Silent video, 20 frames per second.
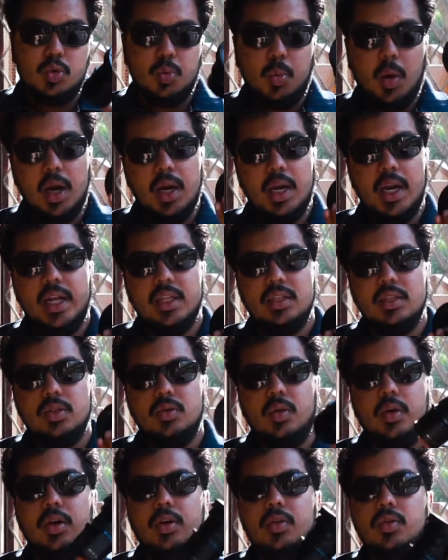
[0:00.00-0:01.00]
one lens is
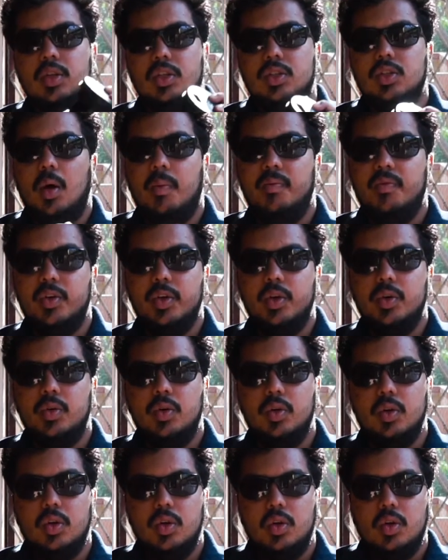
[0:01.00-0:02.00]
going to do the job for you.
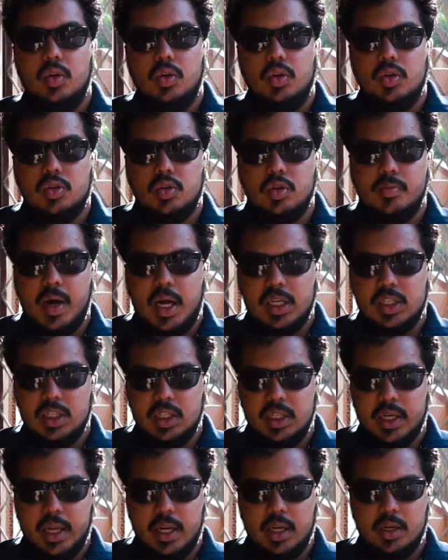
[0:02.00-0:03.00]
So
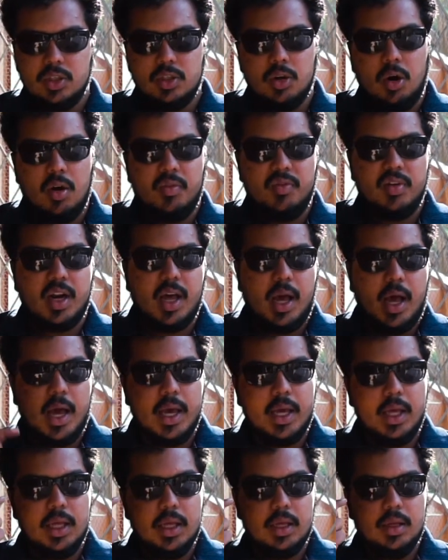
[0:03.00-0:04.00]
imagine getting a shot of an
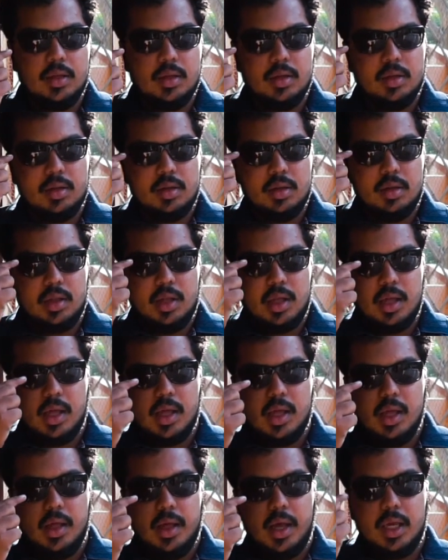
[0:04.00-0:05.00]
eye
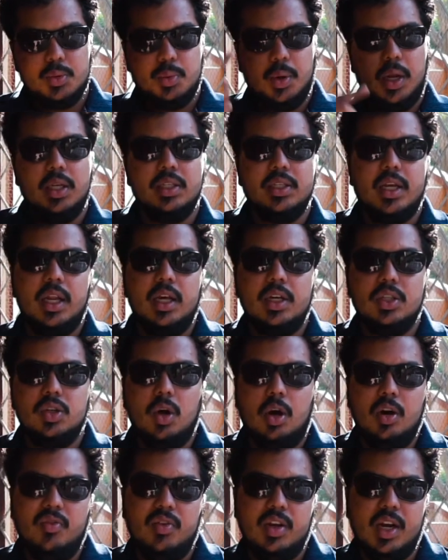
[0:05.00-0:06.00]
as well as getting a
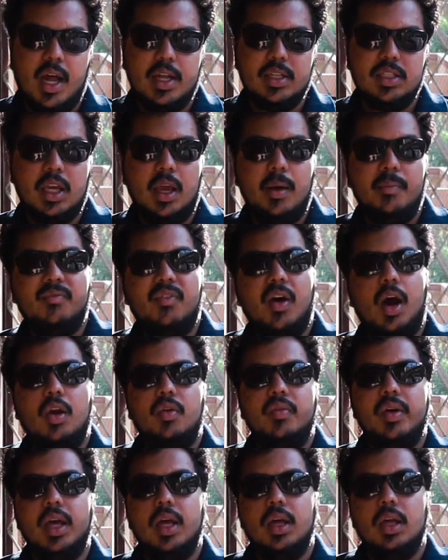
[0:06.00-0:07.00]
shot of a landscape far
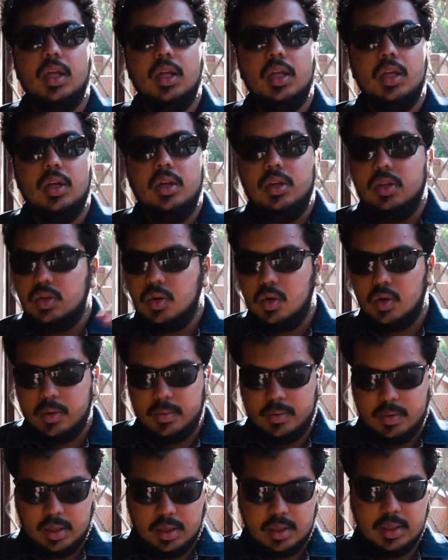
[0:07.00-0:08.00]
away. So
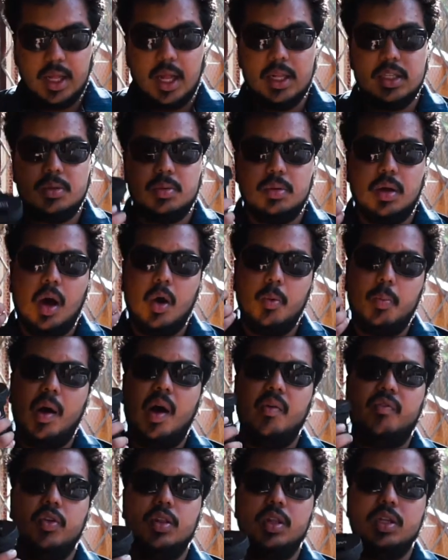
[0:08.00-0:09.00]
that's how
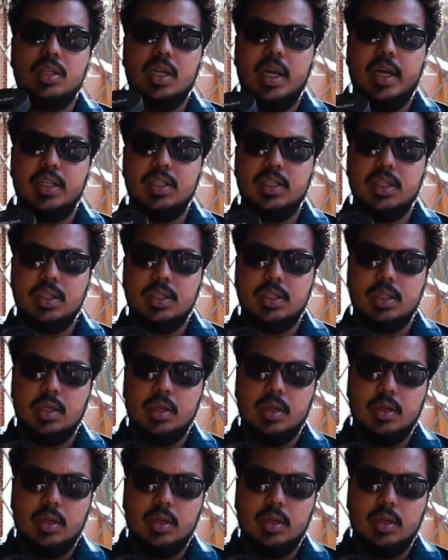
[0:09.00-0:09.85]
powerful this lens is.